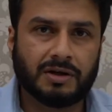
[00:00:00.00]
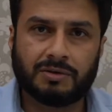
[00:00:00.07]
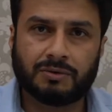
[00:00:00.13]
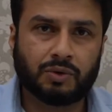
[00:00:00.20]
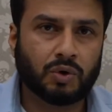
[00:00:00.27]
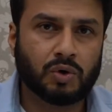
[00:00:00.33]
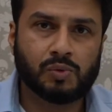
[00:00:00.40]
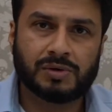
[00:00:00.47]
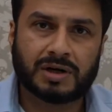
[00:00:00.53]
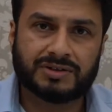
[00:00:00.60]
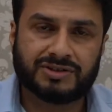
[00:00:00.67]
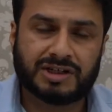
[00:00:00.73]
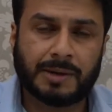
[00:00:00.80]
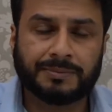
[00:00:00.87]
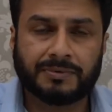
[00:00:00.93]
go over a
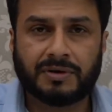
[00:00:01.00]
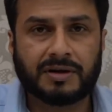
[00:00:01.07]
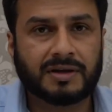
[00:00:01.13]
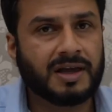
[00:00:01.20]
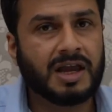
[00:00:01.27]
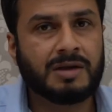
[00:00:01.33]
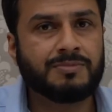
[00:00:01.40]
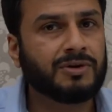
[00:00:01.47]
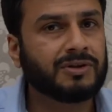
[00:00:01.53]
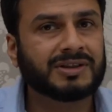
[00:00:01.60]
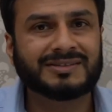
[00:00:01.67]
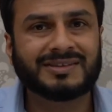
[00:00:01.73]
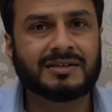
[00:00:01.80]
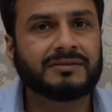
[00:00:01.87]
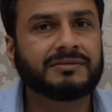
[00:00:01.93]
chapter again because I
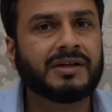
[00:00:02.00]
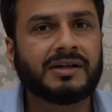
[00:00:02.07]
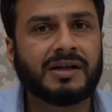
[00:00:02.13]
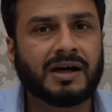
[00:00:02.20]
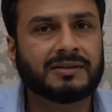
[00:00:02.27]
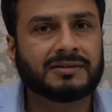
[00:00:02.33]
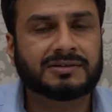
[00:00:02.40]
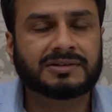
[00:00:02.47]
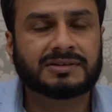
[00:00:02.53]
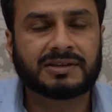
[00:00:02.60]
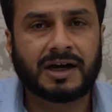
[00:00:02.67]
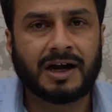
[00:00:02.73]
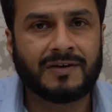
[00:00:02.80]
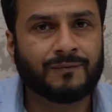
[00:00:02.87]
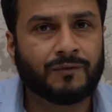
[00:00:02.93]
didn't really
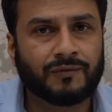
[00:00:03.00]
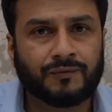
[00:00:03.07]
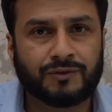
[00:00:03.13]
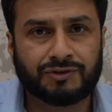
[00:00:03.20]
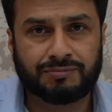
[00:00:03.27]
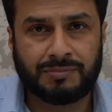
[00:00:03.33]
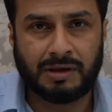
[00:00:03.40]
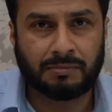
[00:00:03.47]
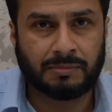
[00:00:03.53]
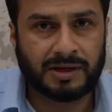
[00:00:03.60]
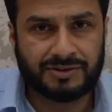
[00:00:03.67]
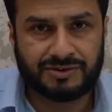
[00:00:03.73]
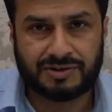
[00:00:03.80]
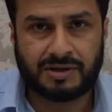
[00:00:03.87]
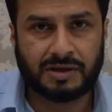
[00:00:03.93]
understand what was being
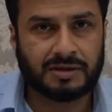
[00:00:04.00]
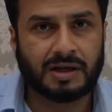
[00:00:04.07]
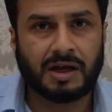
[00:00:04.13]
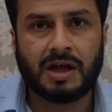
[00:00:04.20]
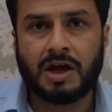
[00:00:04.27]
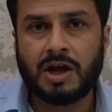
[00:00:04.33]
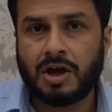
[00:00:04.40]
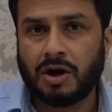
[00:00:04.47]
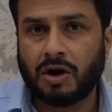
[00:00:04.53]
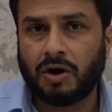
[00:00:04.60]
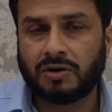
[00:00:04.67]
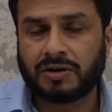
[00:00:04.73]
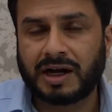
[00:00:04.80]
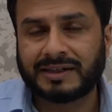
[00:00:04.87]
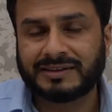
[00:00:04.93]
mentioned
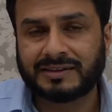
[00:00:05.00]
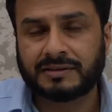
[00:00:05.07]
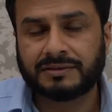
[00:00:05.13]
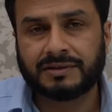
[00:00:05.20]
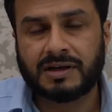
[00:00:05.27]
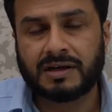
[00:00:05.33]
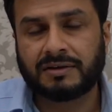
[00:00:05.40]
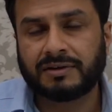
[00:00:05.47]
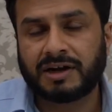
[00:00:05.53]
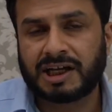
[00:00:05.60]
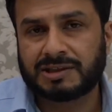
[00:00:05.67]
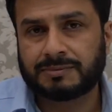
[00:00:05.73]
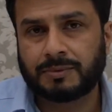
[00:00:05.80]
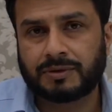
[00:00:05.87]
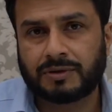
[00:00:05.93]
or I didn't really
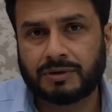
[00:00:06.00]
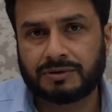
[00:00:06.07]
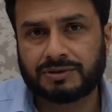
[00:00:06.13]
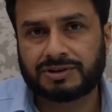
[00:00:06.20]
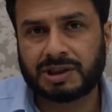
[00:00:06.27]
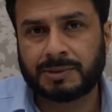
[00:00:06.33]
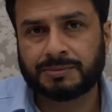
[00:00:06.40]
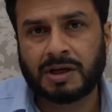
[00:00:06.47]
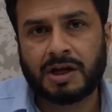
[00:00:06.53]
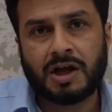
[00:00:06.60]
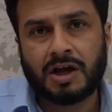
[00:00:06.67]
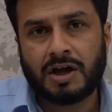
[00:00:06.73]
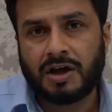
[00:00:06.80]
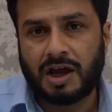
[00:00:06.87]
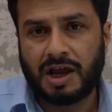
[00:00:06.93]
grasp the concept.
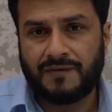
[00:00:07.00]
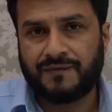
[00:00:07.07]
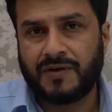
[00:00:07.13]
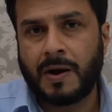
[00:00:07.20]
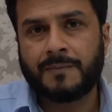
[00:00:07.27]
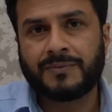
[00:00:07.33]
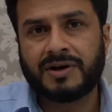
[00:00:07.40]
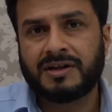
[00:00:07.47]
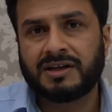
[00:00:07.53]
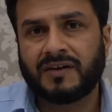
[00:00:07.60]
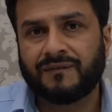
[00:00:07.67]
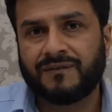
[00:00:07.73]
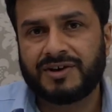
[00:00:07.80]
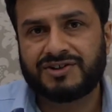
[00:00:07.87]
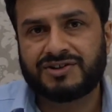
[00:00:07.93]
If I'm reading a
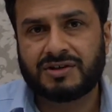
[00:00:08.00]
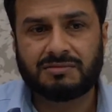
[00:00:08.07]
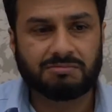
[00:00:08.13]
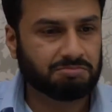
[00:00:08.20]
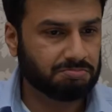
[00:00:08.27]
fiction,